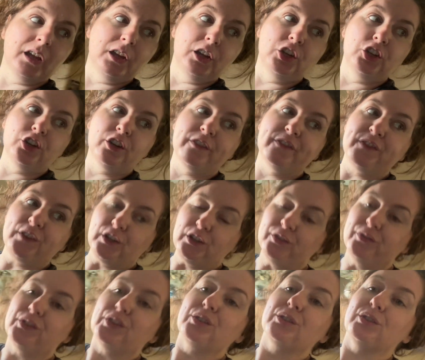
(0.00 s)
your first
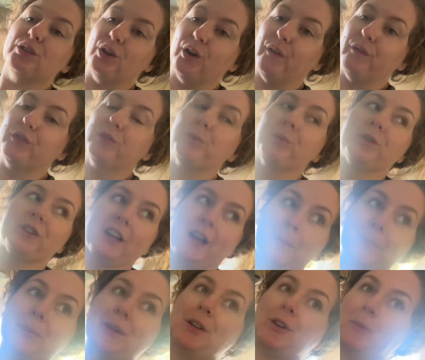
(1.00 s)
few loaves will
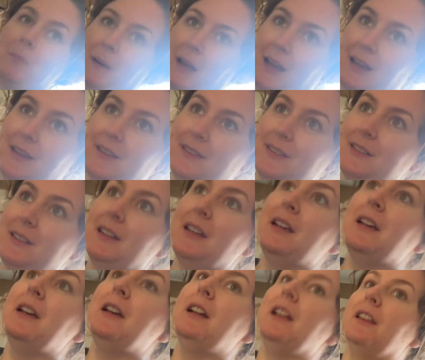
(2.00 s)
not be your best.
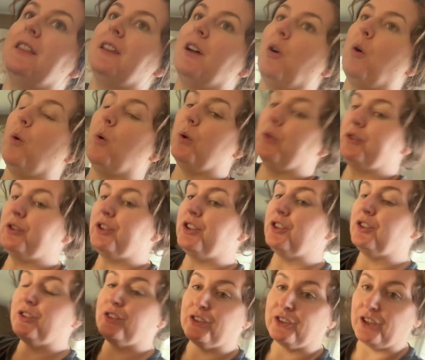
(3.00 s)
The older
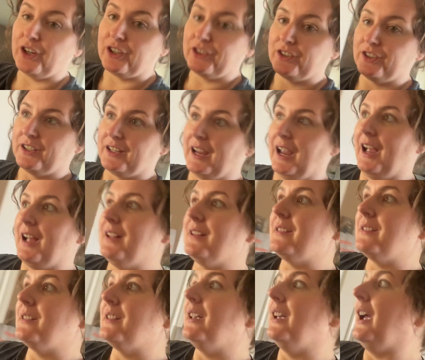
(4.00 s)
your starter
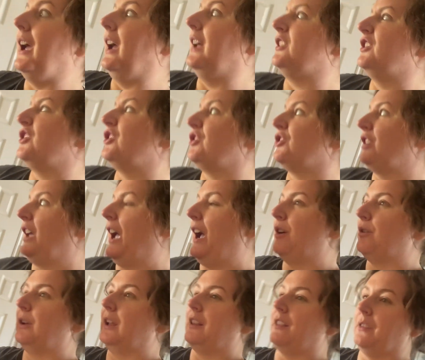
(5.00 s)
gets and
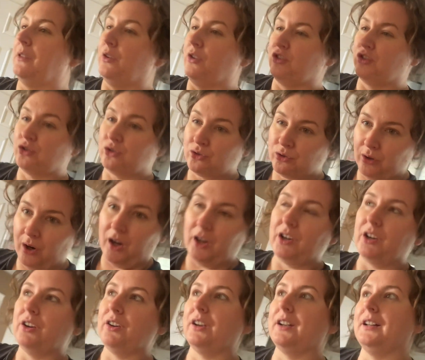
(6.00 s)
the
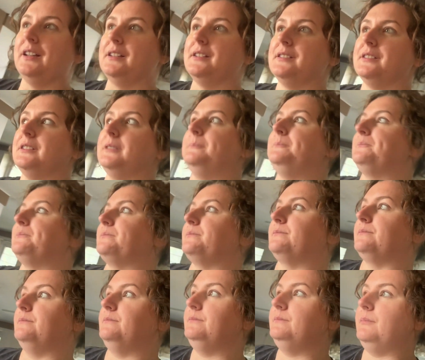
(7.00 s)
stronger it is,
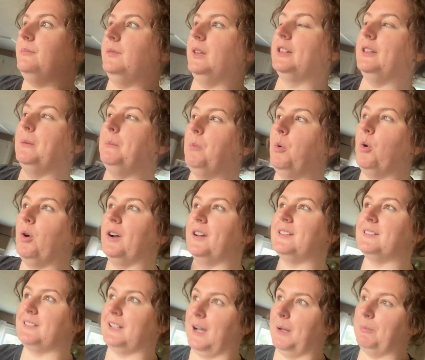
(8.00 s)
the more
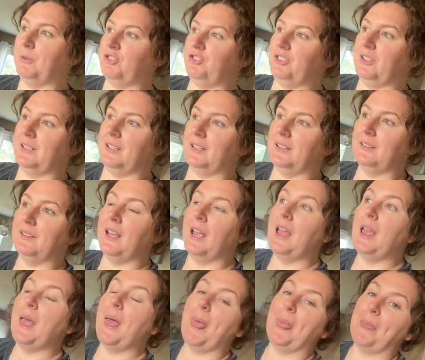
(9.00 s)
established it is,
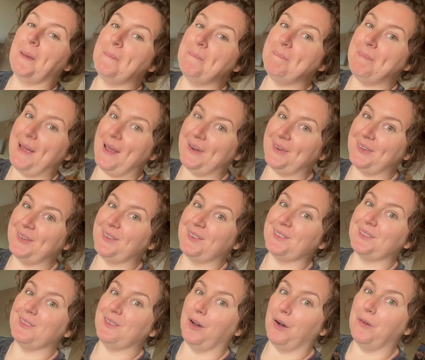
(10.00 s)
the better your
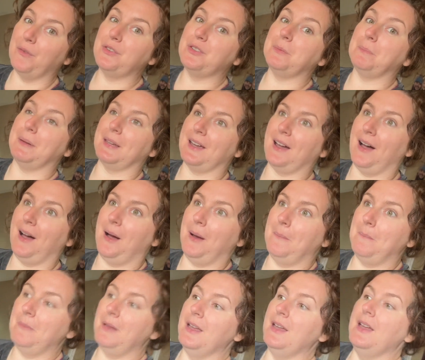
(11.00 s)
loaves
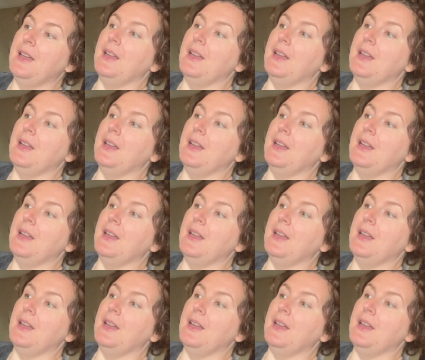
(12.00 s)
become.